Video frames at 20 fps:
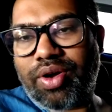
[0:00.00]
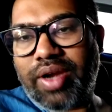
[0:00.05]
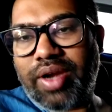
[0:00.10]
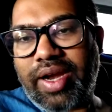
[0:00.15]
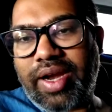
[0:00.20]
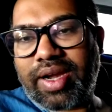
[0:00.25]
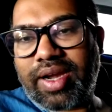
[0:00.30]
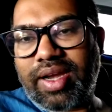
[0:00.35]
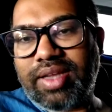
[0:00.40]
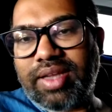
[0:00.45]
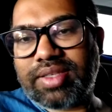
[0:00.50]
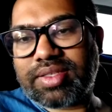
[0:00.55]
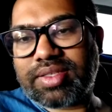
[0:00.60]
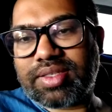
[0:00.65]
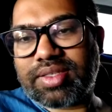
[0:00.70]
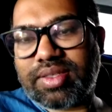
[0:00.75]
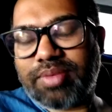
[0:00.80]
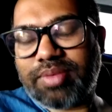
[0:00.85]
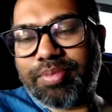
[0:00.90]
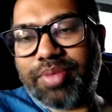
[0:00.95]
at
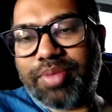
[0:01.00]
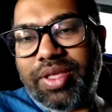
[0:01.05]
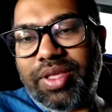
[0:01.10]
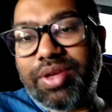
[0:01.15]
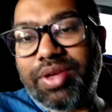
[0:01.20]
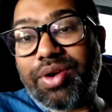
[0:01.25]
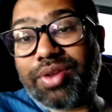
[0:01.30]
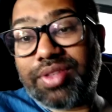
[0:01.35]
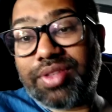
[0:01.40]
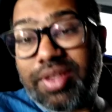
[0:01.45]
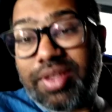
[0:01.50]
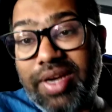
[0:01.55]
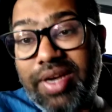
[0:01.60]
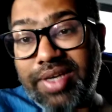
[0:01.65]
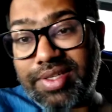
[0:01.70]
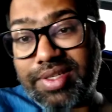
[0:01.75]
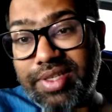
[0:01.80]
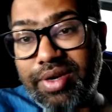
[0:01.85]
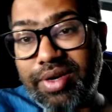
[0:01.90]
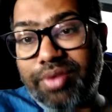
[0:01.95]
least being on the
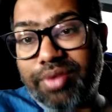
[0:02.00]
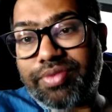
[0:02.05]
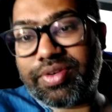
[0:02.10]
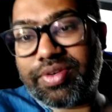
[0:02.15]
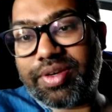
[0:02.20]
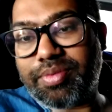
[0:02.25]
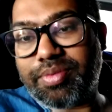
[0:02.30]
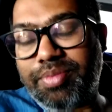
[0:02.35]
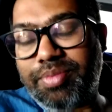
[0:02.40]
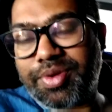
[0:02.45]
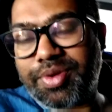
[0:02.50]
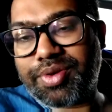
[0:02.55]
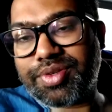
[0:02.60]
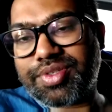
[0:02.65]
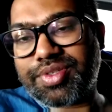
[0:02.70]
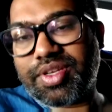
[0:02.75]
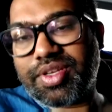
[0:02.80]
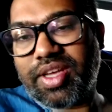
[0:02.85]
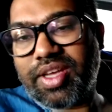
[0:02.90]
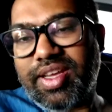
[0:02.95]
right side of it,
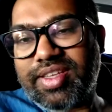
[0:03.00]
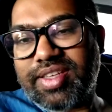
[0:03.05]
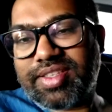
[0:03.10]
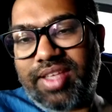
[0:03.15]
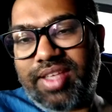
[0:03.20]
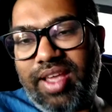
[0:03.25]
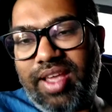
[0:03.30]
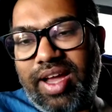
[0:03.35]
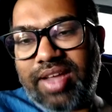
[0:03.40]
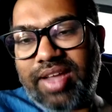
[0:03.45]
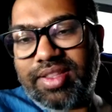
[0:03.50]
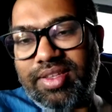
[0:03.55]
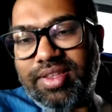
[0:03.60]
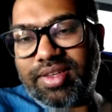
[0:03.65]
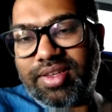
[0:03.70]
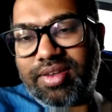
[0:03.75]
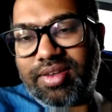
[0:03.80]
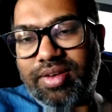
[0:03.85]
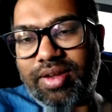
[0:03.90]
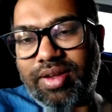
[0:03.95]
because see,
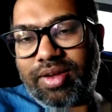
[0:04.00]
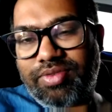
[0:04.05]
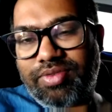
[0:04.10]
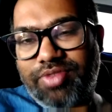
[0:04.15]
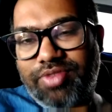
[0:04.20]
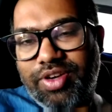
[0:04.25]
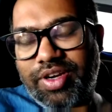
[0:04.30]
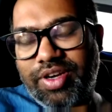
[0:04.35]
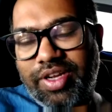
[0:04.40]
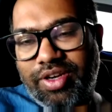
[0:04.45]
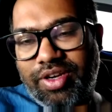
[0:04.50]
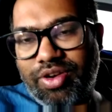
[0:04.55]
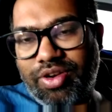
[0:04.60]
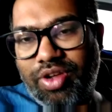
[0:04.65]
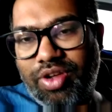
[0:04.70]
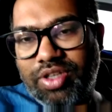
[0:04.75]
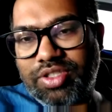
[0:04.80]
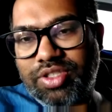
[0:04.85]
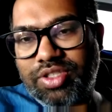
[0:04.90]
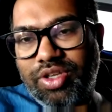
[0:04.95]
either for a
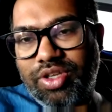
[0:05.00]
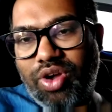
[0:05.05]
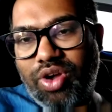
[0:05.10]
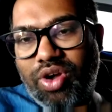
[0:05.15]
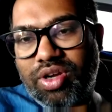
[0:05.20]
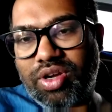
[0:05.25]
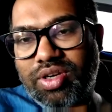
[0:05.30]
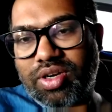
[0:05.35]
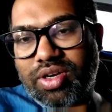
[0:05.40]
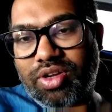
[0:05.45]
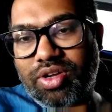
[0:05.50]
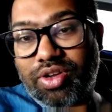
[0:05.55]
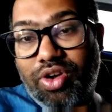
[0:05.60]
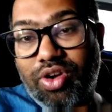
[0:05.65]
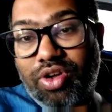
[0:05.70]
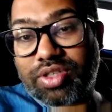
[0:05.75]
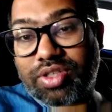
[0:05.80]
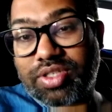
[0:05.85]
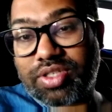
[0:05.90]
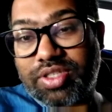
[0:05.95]
technology or
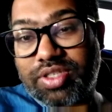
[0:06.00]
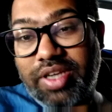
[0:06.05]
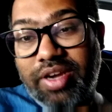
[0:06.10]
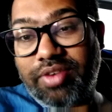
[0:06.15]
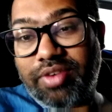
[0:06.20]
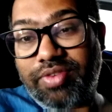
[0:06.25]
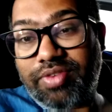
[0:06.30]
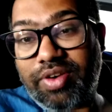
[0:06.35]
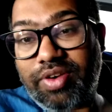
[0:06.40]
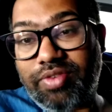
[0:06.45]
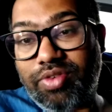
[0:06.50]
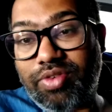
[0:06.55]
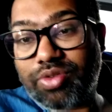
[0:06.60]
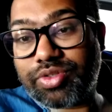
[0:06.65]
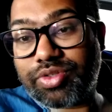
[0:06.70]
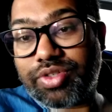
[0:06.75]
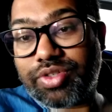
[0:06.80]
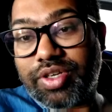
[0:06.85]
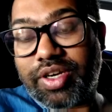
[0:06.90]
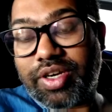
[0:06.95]
such a kind of a
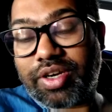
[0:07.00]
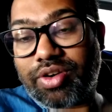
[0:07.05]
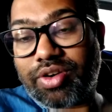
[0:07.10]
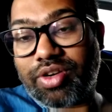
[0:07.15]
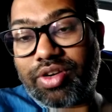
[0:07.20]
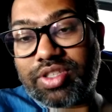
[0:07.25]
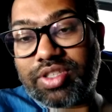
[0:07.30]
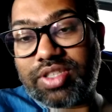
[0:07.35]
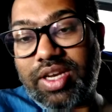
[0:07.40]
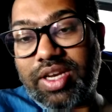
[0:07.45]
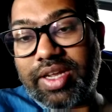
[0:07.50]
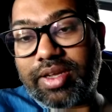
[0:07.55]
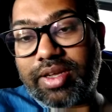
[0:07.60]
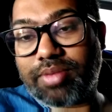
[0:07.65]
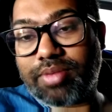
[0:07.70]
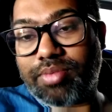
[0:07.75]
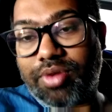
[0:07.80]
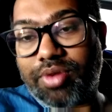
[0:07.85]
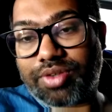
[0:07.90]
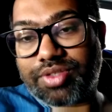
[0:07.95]
revolutionary technology like
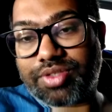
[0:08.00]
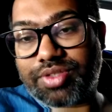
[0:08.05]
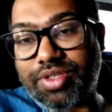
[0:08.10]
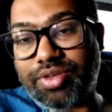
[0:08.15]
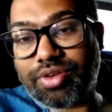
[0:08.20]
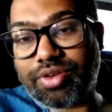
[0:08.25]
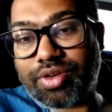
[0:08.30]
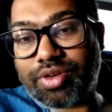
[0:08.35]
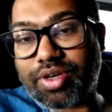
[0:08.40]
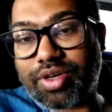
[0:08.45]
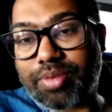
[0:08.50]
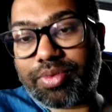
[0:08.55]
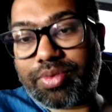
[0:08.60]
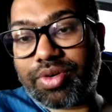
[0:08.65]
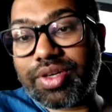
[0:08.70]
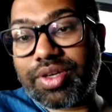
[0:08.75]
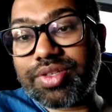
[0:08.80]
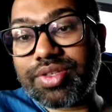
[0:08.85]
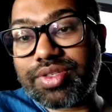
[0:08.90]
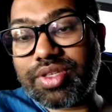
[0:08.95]
blockchain or
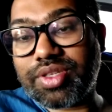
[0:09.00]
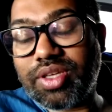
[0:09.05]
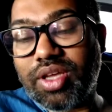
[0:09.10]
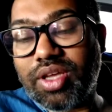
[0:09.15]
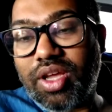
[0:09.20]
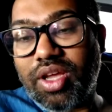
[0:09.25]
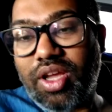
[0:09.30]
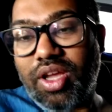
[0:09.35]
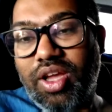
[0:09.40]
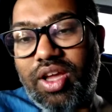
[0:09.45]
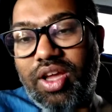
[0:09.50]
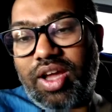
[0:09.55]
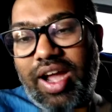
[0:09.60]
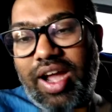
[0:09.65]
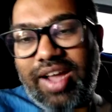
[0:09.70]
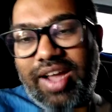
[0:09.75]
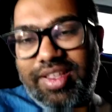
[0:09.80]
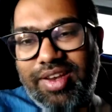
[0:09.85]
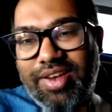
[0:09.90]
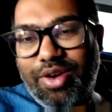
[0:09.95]
cryptocurrency,
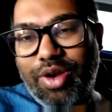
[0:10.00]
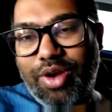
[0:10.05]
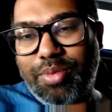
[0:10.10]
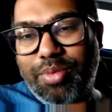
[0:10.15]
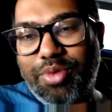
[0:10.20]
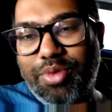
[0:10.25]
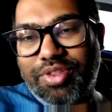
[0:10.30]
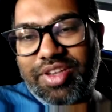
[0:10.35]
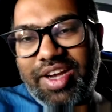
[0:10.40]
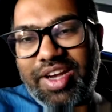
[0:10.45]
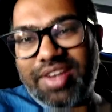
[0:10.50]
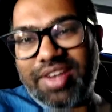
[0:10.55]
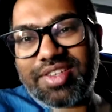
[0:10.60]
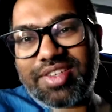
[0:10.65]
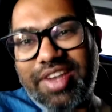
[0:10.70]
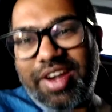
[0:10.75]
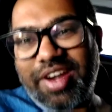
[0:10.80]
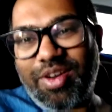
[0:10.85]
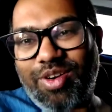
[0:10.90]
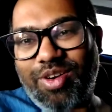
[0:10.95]
either it can be on the right
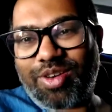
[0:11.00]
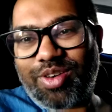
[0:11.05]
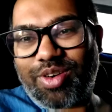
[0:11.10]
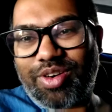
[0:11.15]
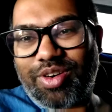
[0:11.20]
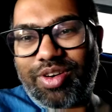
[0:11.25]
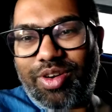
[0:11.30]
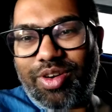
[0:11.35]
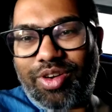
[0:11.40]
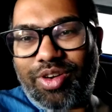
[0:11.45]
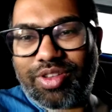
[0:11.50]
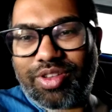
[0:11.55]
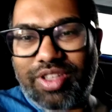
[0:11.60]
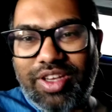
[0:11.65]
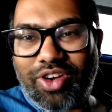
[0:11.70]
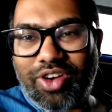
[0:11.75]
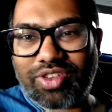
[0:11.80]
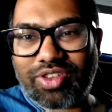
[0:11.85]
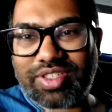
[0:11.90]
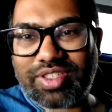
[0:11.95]
side or on the
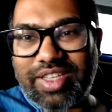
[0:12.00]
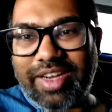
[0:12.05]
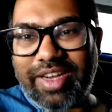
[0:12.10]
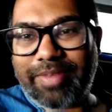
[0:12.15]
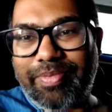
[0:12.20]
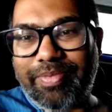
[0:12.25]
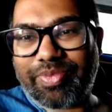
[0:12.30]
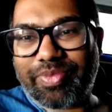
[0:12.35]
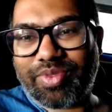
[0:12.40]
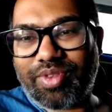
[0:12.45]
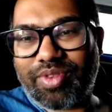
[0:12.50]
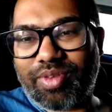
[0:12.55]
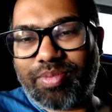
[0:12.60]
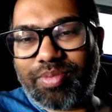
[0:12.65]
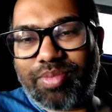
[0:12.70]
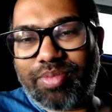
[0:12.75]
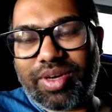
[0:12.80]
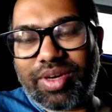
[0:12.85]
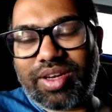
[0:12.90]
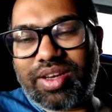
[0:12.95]
wrong side.
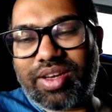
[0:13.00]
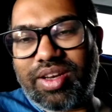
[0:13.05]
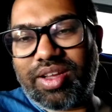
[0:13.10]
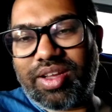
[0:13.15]
But